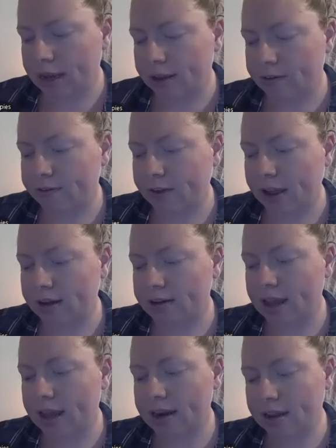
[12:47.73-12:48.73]
in
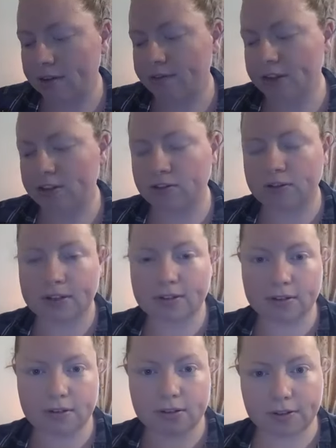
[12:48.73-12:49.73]
fact, any of these
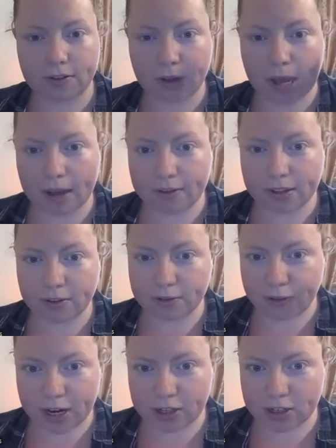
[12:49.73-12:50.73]
crystals, if you have in the
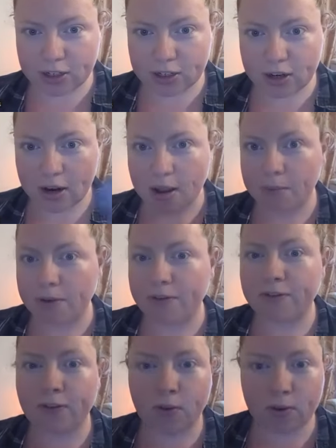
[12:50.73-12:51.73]
fridge
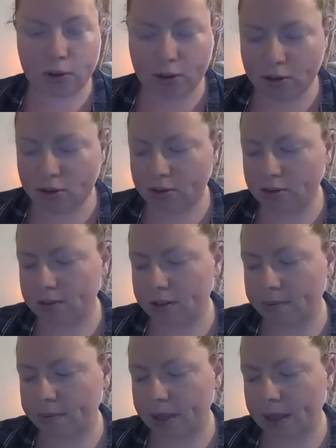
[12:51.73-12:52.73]
before you use
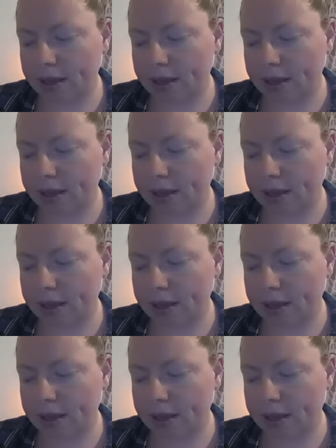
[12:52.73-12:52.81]
them,